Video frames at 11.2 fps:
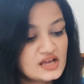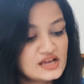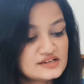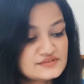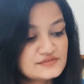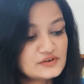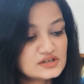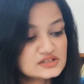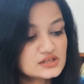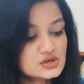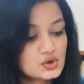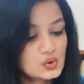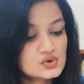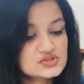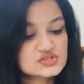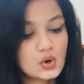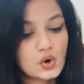It further
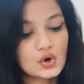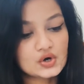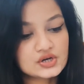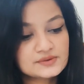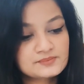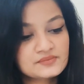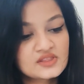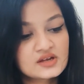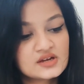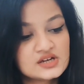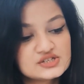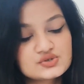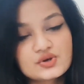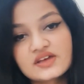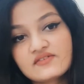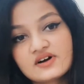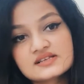goes on to
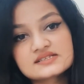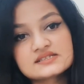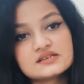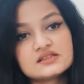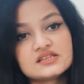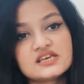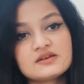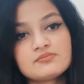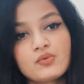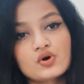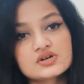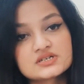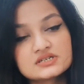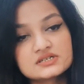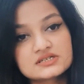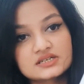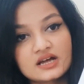give us the
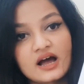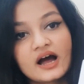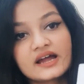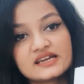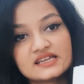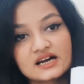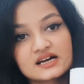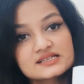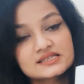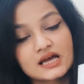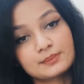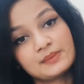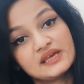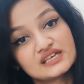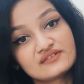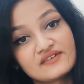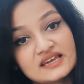important ideas that
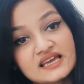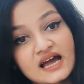Machiavelli